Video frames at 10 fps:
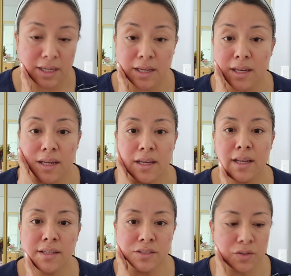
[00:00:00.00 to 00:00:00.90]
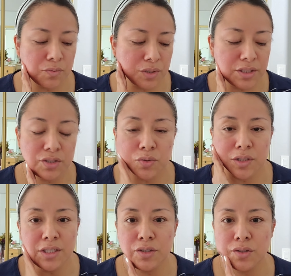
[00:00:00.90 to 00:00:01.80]
And really,
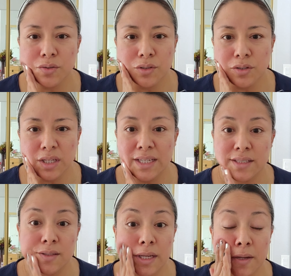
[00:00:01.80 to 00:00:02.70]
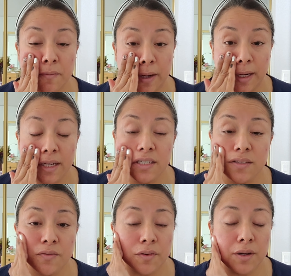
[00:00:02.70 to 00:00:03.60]
truly, it's advised
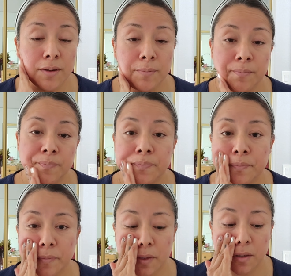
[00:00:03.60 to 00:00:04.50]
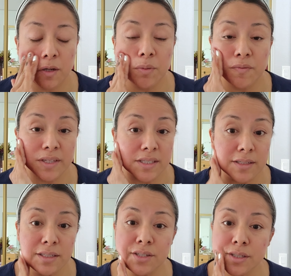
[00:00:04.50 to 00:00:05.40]
from a couple of
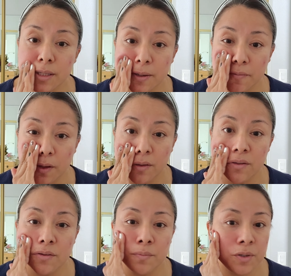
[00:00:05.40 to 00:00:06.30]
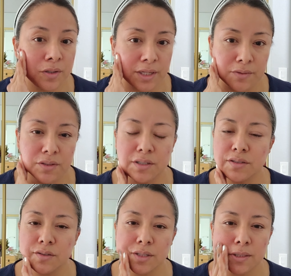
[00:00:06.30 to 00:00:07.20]
estheticians that I follow, beauty counter
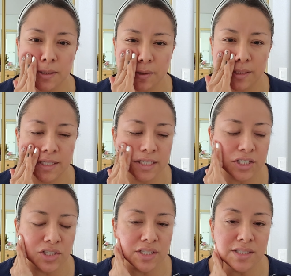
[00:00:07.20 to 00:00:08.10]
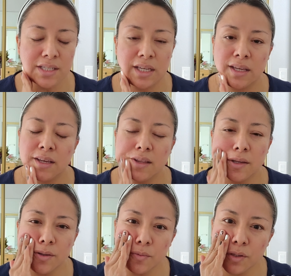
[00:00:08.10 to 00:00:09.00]
consultants that are estheticians, that
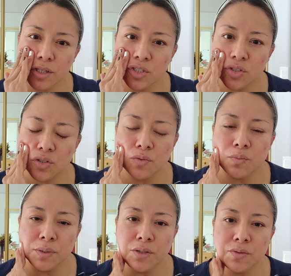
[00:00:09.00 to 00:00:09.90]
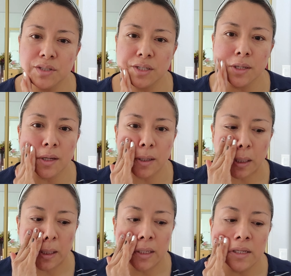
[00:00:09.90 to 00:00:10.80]
you really should be using a
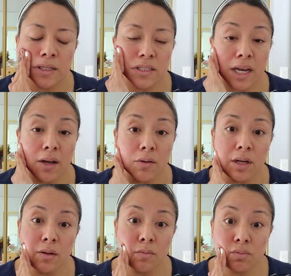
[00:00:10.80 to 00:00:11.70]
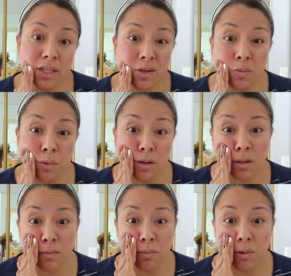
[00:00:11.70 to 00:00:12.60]
towel, like a
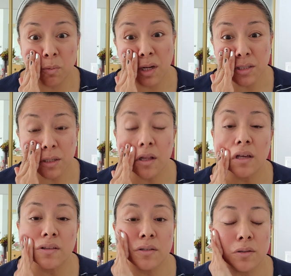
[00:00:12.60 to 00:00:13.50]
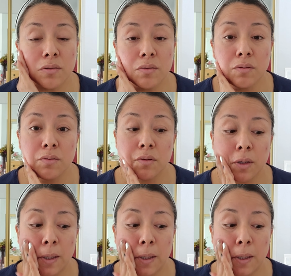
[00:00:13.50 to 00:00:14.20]
washcloth to